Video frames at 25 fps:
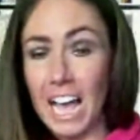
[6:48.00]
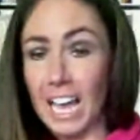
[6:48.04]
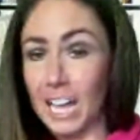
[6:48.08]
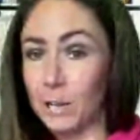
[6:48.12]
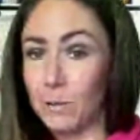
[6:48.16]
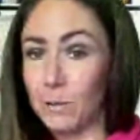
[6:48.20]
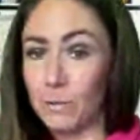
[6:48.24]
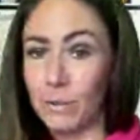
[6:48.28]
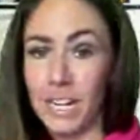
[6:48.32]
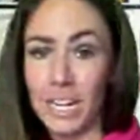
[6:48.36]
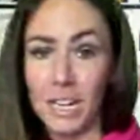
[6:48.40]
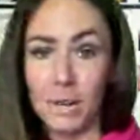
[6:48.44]
I
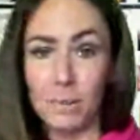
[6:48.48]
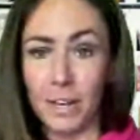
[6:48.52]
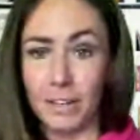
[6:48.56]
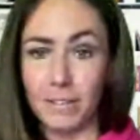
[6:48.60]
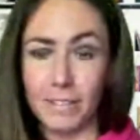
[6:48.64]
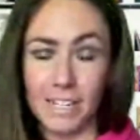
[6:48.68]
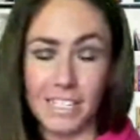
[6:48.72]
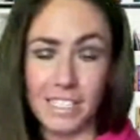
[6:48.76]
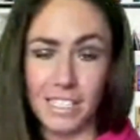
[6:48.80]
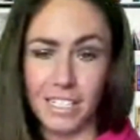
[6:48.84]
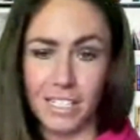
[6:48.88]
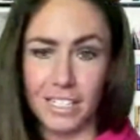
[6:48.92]
had written my
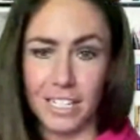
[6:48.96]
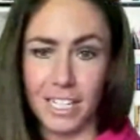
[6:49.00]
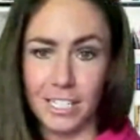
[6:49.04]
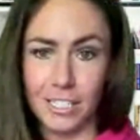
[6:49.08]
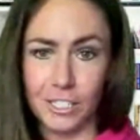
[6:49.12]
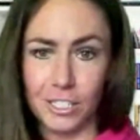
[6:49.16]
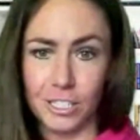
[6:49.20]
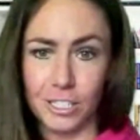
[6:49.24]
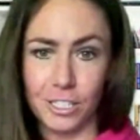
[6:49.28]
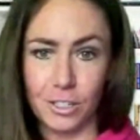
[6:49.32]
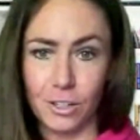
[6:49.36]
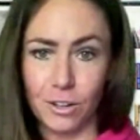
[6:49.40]

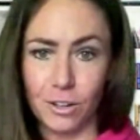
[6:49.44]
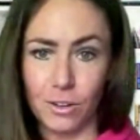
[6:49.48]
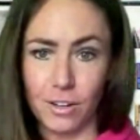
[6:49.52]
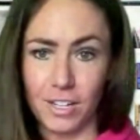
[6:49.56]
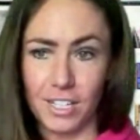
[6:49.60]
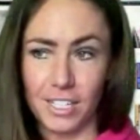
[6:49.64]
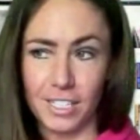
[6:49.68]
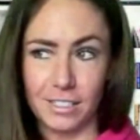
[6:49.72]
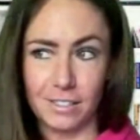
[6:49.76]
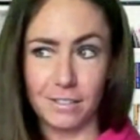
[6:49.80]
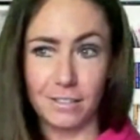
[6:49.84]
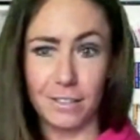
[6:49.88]
resignation
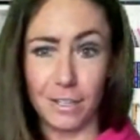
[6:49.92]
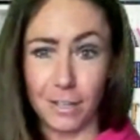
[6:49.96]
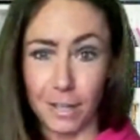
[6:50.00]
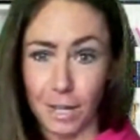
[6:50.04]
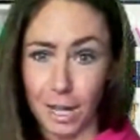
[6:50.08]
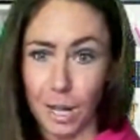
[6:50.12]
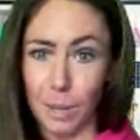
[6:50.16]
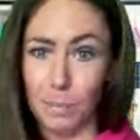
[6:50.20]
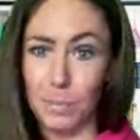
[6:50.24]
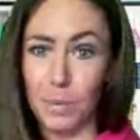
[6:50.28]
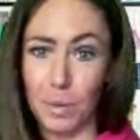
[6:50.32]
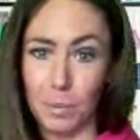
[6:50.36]
notice a
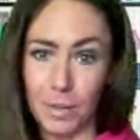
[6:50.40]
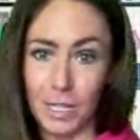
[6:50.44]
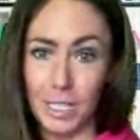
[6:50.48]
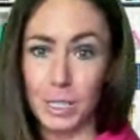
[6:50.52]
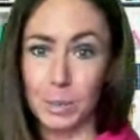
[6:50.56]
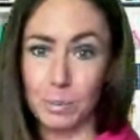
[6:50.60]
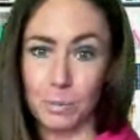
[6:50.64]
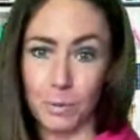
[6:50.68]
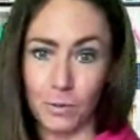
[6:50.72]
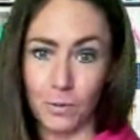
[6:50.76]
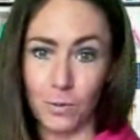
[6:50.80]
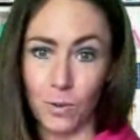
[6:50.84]
couple
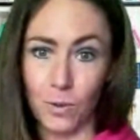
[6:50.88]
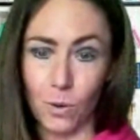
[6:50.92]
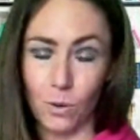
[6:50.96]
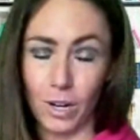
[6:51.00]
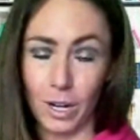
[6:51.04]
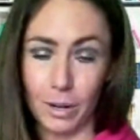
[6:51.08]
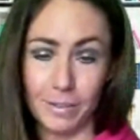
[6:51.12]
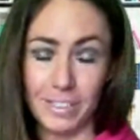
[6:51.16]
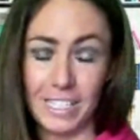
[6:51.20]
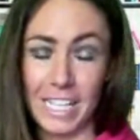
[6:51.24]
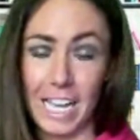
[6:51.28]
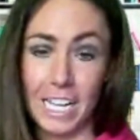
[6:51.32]
months
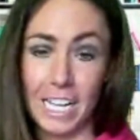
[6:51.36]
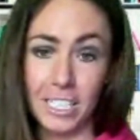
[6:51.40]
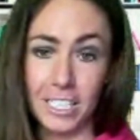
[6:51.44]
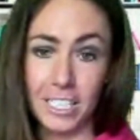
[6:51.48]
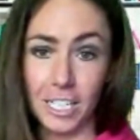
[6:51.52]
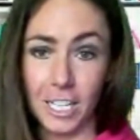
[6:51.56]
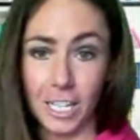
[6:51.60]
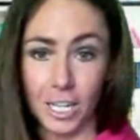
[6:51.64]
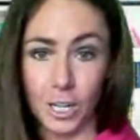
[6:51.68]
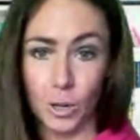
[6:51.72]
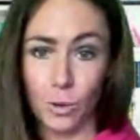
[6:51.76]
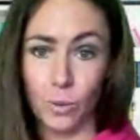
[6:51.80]
before. I was
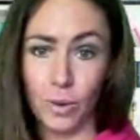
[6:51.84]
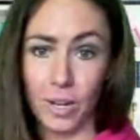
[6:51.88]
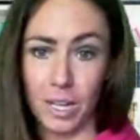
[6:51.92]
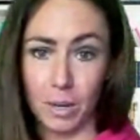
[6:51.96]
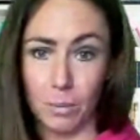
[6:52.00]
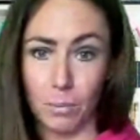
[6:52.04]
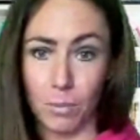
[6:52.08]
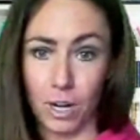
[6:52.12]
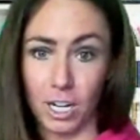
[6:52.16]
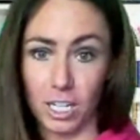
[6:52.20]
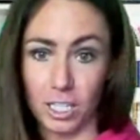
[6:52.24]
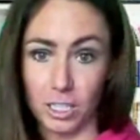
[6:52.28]
actually going to quit
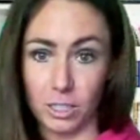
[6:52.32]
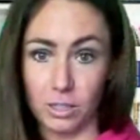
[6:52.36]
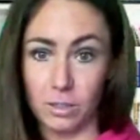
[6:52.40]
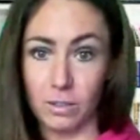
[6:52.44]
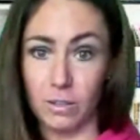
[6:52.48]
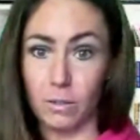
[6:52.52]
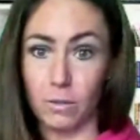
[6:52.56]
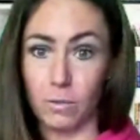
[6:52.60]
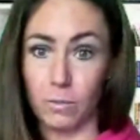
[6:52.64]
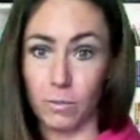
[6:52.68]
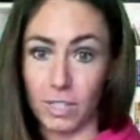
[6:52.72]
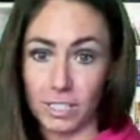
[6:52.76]
in March
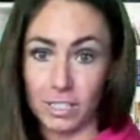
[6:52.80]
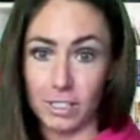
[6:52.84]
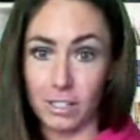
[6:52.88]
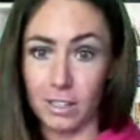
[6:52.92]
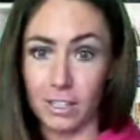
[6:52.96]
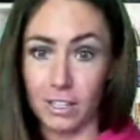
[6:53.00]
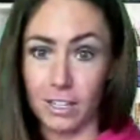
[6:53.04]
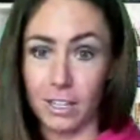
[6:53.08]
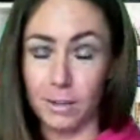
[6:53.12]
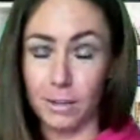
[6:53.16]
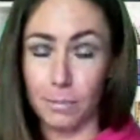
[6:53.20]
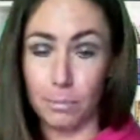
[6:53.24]
once
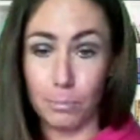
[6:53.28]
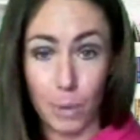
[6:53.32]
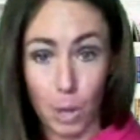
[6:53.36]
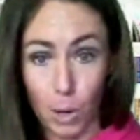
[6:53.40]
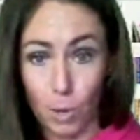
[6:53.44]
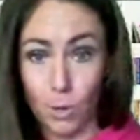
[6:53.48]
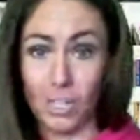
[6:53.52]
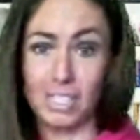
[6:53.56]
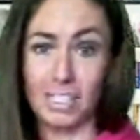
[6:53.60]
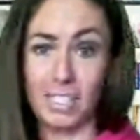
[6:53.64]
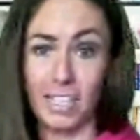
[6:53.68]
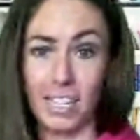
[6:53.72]
the
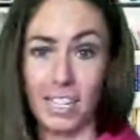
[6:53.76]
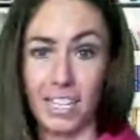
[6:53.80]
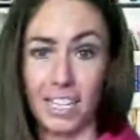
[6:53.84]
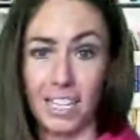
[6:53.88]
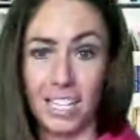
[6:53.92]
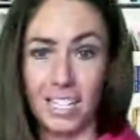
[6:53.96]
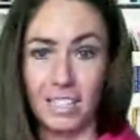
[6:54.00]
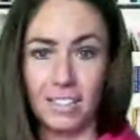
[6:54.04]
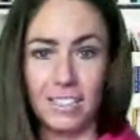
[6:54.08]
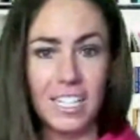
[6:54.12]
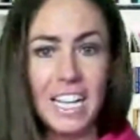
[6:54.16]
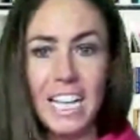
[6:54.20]
bonus
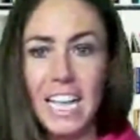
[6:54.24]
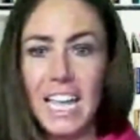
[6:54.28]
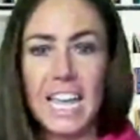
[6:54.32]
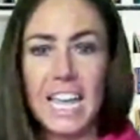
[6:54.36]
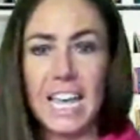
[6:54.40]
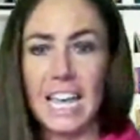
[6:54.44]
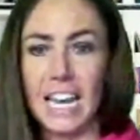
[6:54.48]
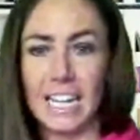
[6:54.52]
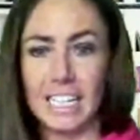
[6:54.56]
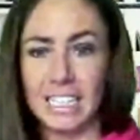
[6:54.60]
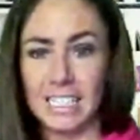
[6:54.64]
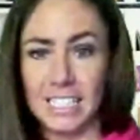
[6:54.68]
hit.
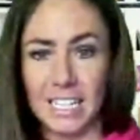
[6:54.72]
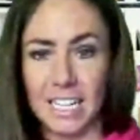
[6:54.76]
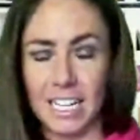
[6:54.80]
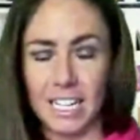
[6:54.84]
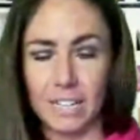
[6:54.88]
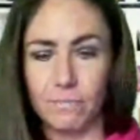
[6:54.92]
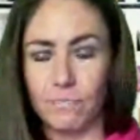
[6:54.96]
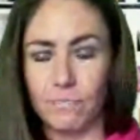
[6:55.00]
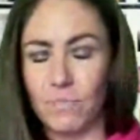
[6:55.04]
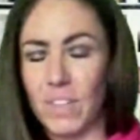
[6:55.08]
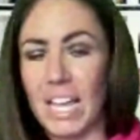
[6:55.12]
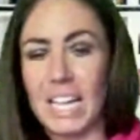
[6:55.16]
And I
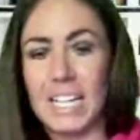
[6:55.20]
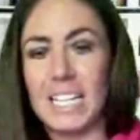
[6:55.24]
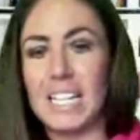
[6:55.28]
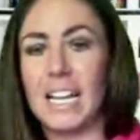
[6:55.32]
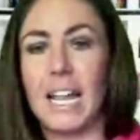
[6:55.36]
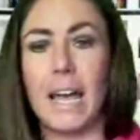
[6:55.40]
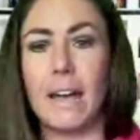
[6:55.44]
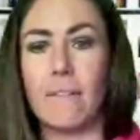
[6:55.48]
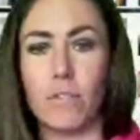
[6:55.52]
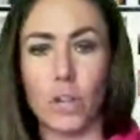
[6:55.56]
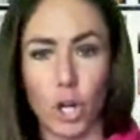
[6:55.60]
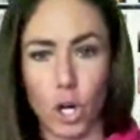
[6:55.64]
didn't. I
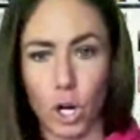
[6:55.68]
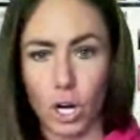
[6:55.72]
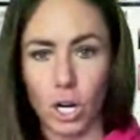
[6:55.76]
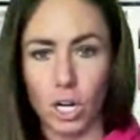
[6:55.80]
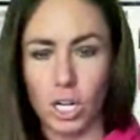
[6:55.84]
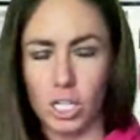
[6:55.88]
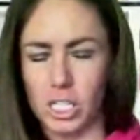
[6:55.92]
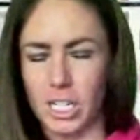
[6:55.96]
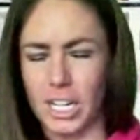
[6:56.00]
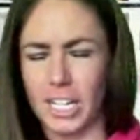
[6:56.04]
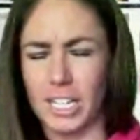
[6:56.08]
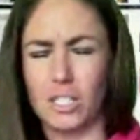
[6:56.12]
didn't have the
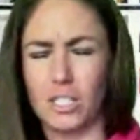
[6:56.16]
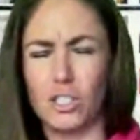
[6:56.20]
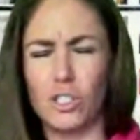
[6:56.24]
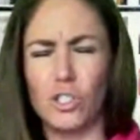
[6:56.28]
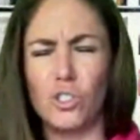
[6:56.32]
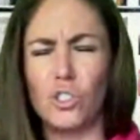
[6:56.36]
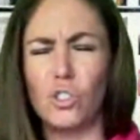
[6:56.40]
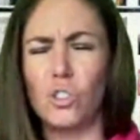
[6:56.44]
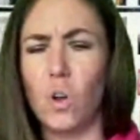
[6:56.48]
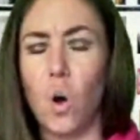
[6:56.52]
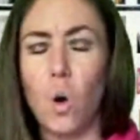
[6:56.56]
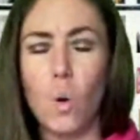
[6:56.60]
courage. I had
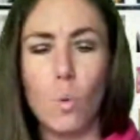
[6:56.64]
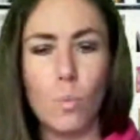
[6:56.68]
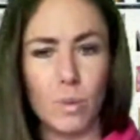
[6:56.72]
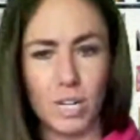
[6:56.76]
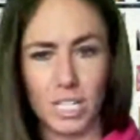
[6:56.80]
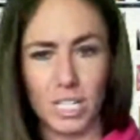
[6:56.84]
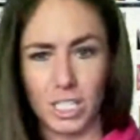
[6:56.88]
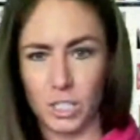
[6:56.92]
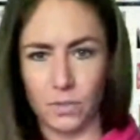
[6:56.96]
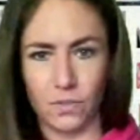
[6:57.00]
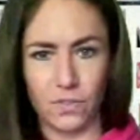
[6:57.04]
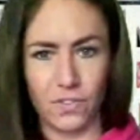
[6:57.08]
so
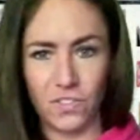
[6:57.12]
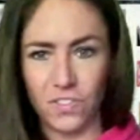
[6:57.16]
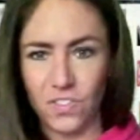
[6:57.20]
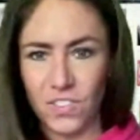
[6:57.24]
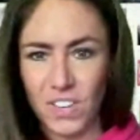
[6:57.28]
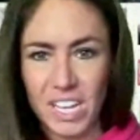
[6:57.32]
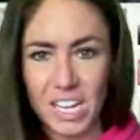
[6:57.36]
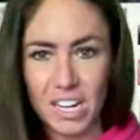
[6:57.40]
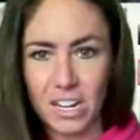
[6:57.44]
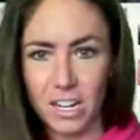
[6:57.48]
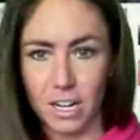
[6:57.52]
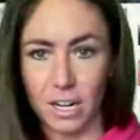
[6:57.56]
much
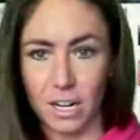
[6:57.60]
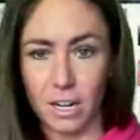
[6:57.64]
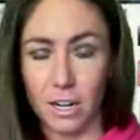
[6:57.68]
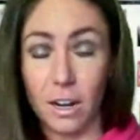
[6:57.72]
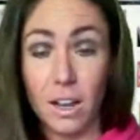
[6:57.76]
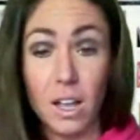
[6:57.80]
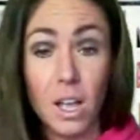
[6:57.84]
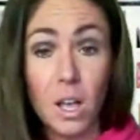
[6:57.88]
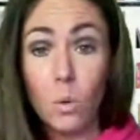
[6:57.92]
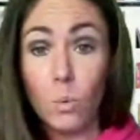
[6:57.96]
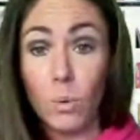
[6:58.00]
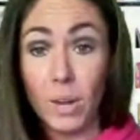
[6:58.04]

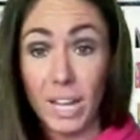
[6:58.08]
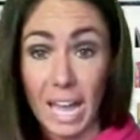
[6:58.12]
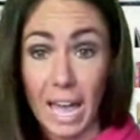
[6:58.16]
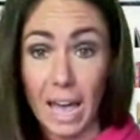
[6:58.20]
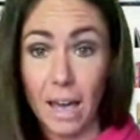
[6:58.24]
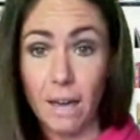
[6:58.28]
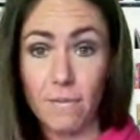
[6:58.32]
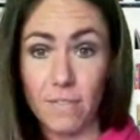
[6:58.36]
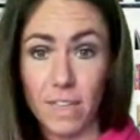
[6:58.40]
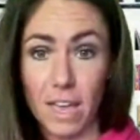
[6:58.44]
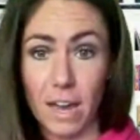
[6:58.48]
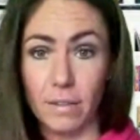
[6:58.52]
fear. We
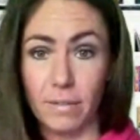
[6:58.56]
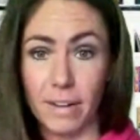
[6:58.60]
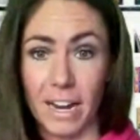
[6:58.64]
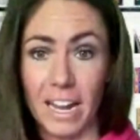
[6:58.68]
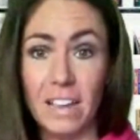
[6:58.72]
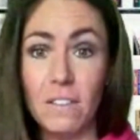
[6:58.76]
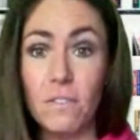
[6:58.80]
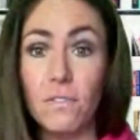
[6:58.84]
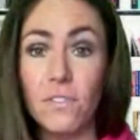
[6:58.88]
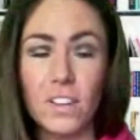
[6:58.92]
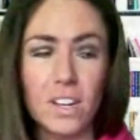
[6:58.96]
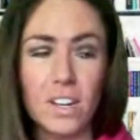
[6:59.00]
have that,
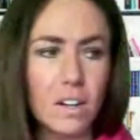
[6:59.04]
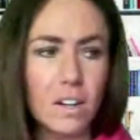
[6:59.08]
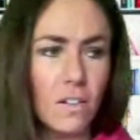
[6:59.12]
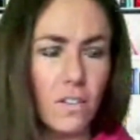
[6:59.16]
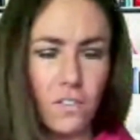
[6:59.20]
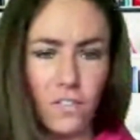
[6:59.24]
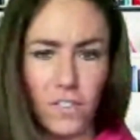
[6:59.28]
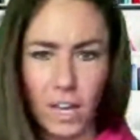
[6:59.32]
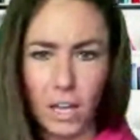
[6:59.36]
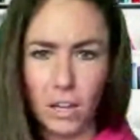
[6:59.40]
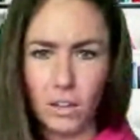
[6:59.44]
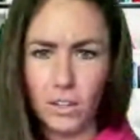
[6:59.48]
right? Fear
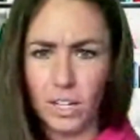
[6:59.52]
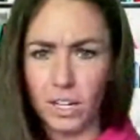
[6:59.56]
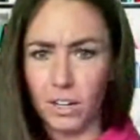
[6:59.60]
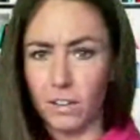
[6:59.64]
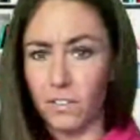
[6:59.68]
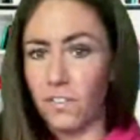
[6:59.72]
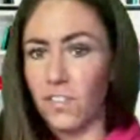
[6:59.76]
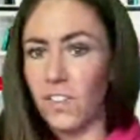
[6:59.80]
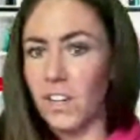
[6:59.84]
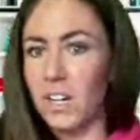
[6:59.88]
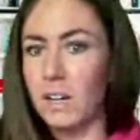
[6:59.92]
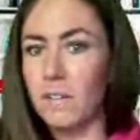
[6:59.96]
of
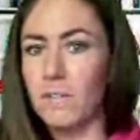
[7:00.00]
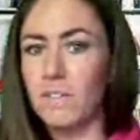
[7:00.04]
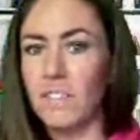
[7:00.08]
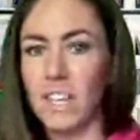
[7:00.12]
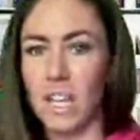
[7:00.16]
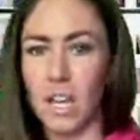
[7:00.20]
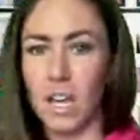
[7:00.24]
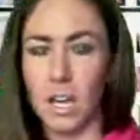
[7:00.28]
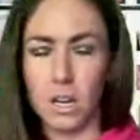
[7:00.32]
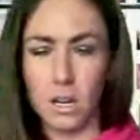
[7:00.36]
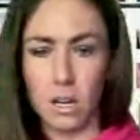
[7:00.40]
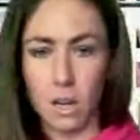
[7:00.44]
failure, fear of
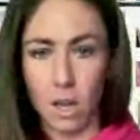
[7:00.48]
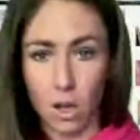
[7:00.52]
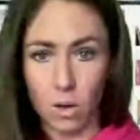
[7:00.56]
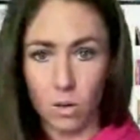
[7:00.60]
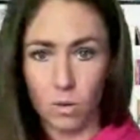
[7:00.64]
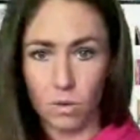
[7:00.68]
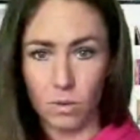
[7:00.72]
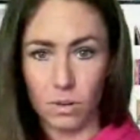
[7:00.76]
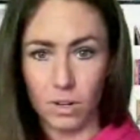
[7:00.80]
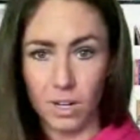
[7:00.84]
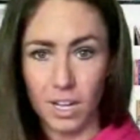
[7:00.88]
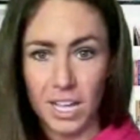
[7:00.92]
the
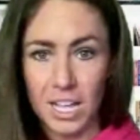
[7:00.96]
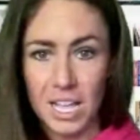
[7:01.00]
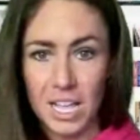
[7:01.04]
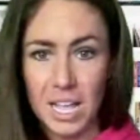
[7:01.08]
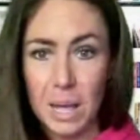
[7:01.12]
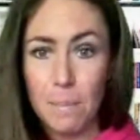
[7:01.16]
unknown.